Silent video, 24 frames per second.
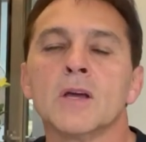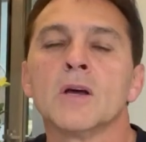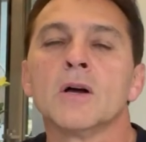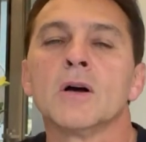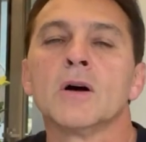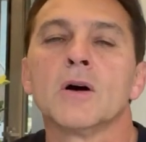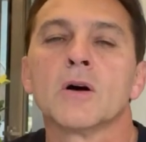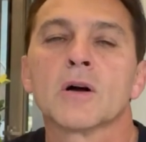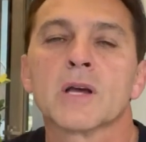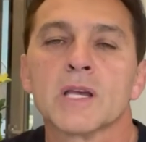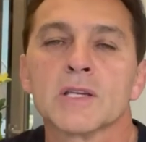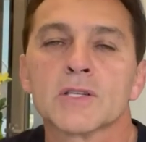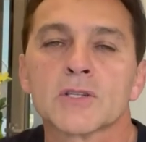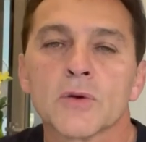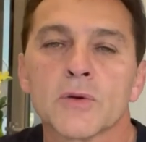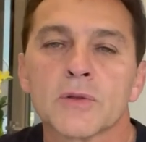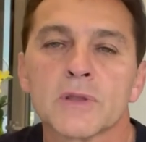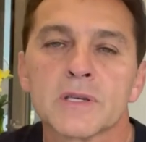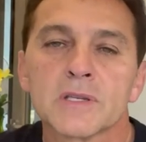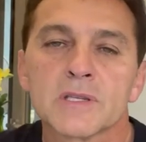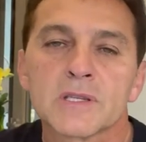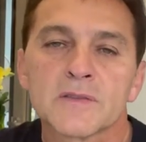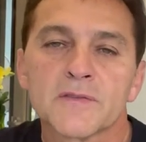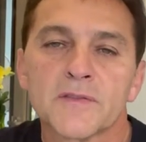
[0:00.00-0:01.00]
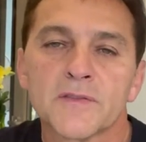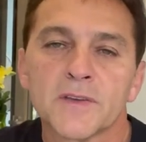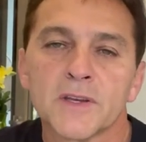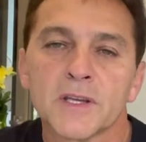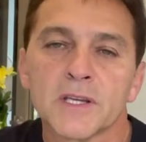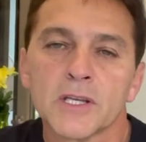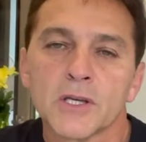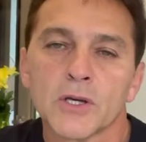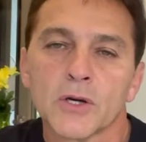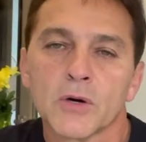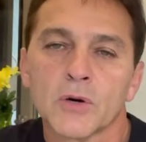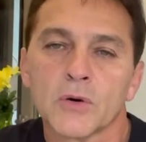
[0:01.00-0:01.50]
Okay, so this
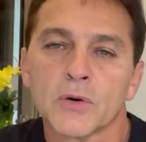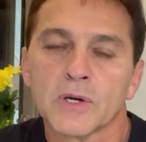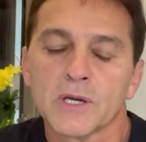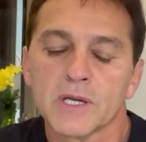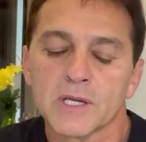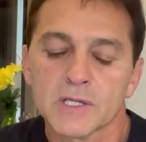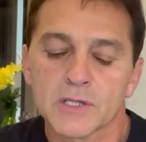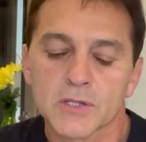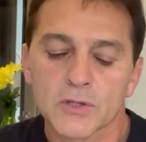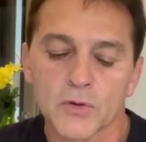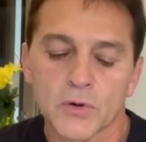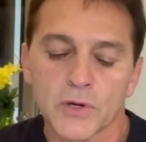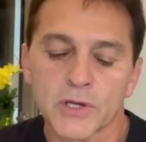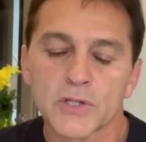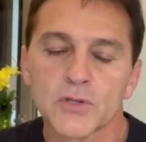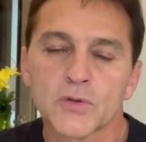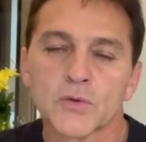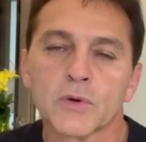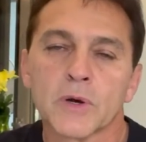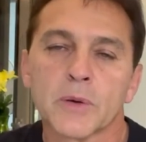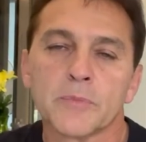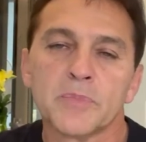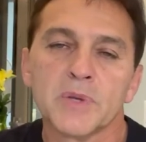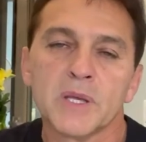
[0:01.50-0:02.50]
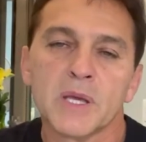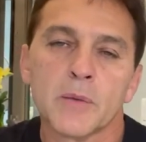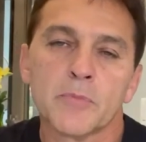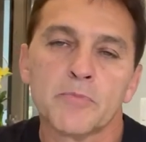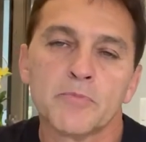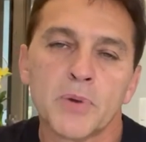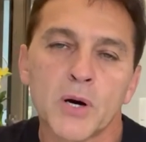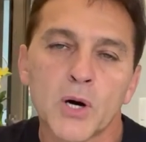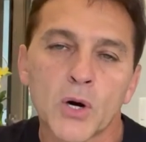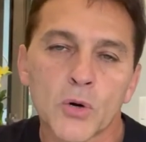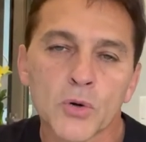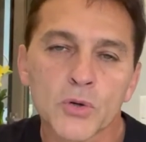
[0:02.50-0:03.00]
video is going to be a
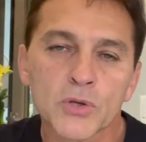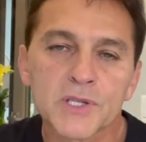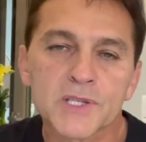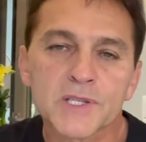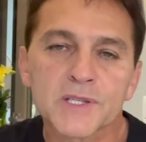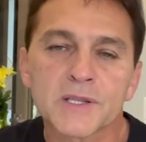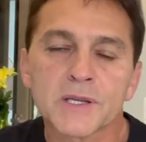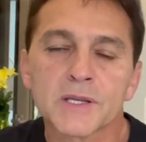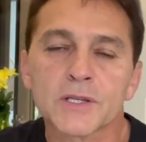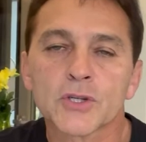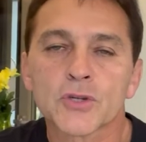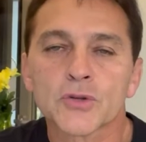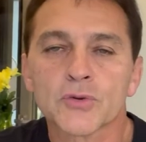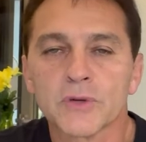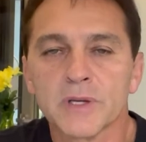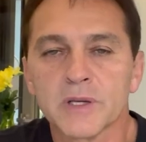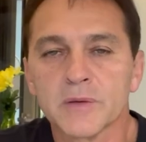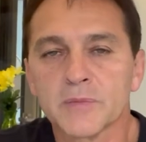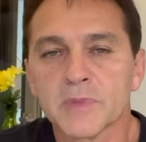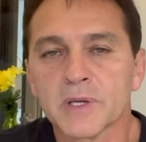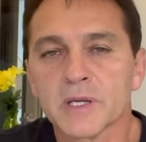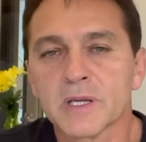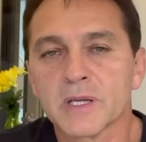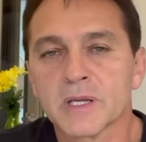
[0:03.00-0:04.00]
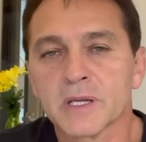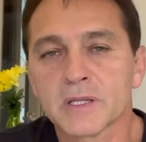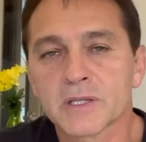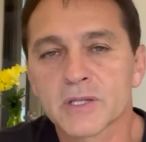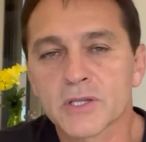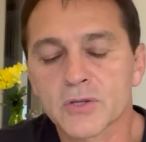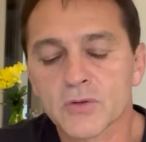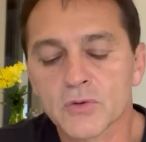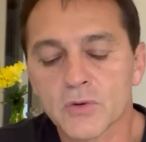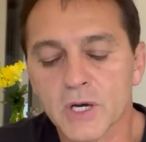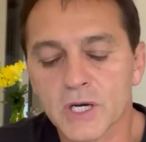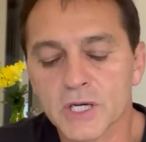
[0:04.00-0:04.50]
post-treatment
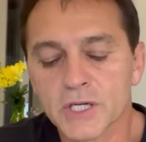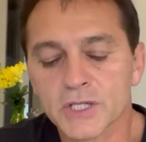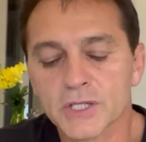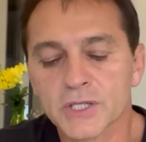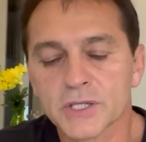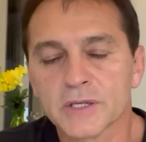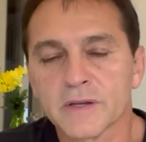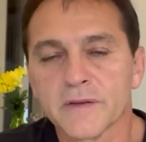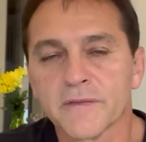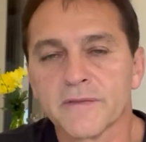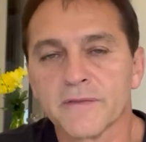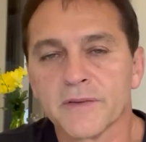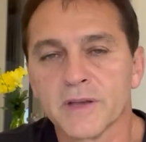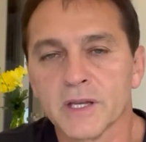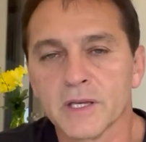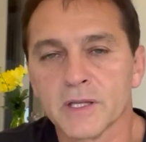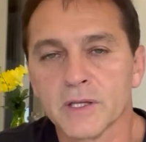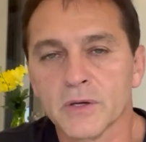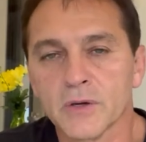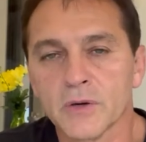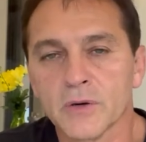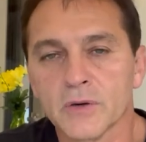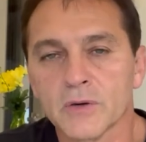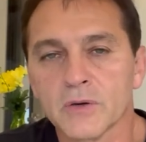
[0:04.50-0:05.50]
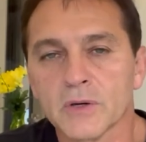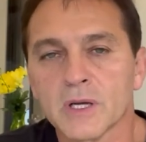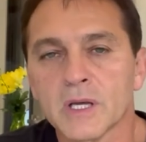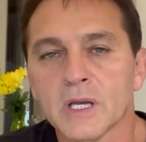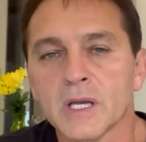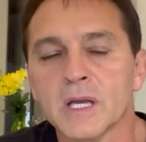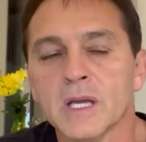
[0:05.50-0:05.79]
instruction video.